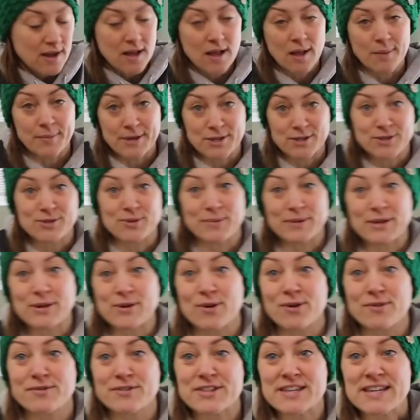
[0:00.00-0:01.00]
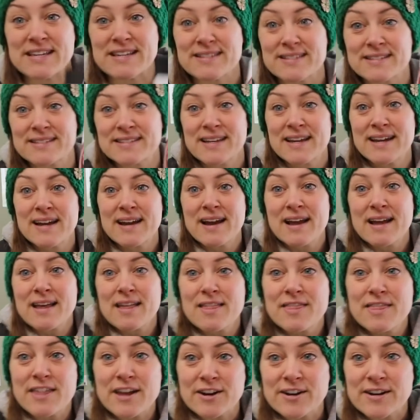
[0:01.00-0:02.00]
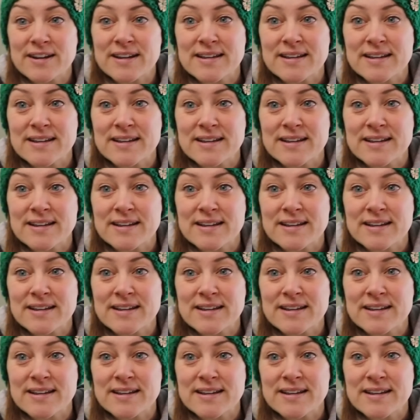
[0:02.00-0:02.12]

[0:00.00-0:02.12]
let me, let me go over these. There